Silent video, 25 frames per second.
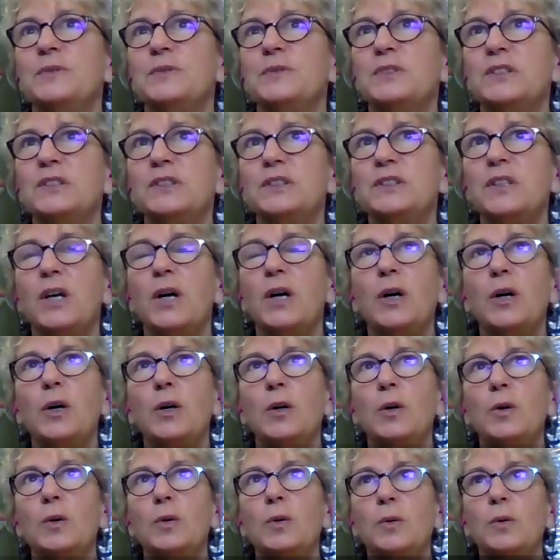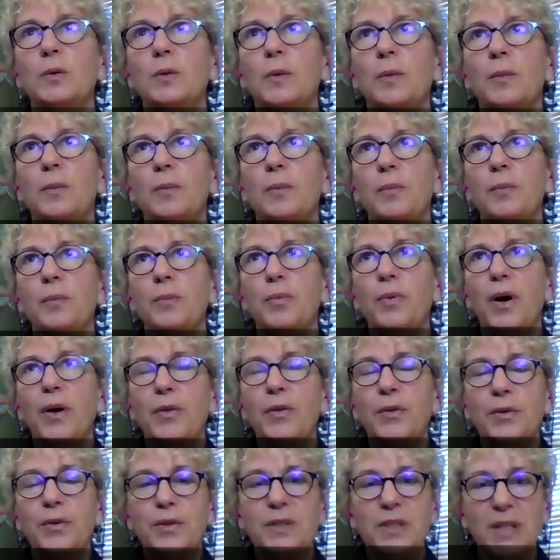So
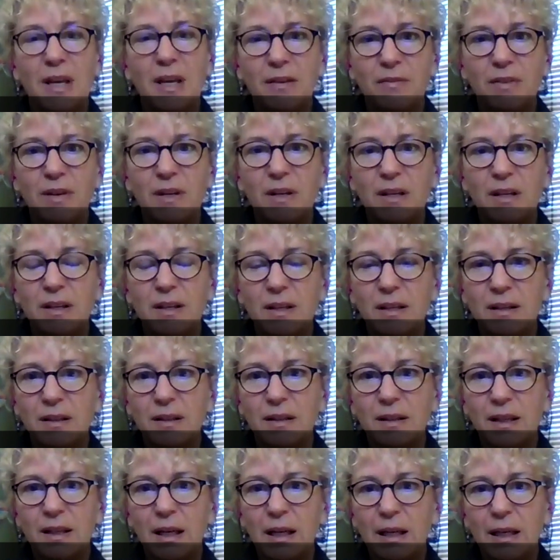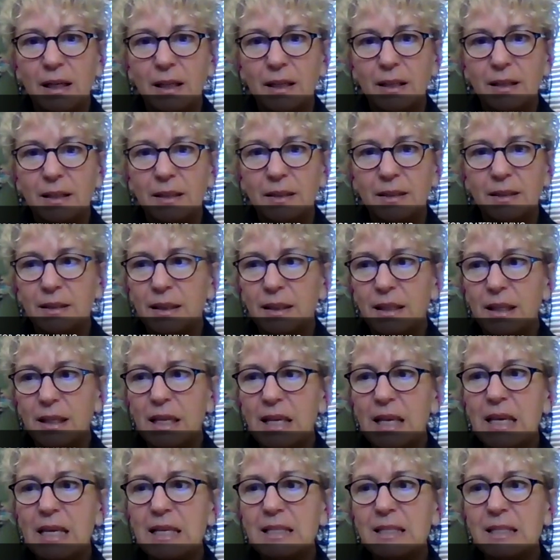Brother David,
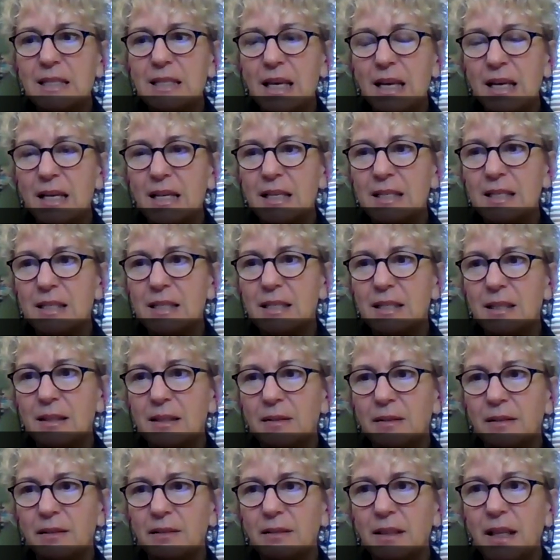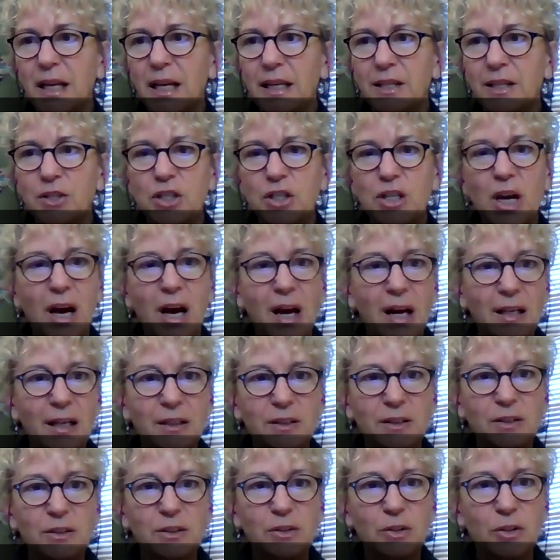he says, like a
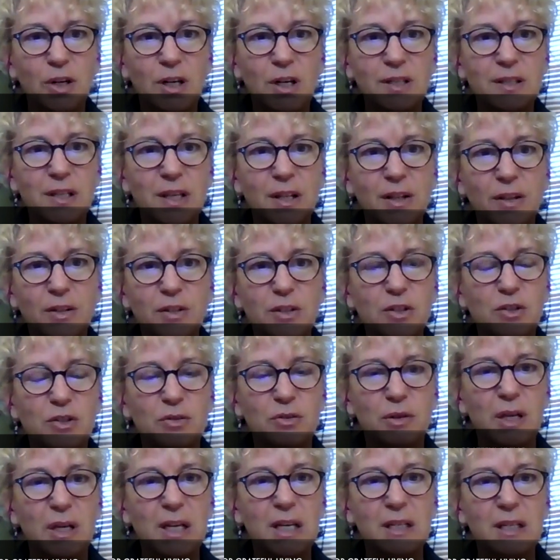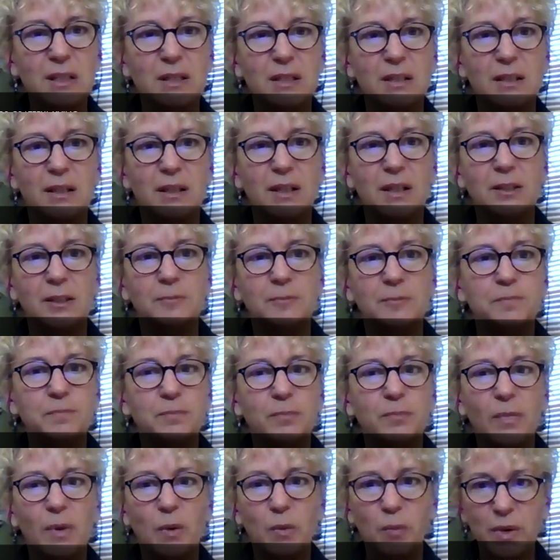child crossing the street,
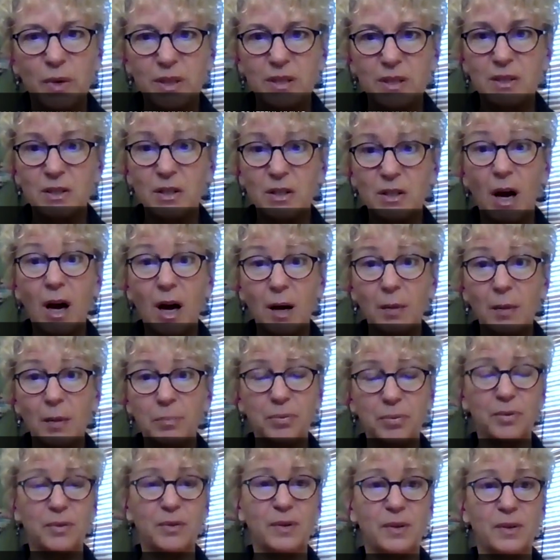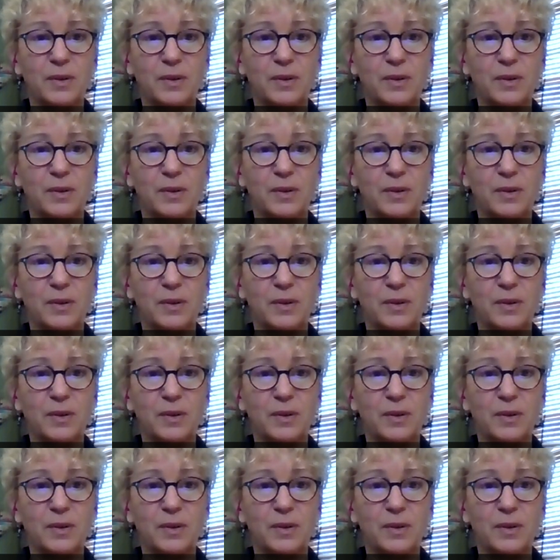we stop.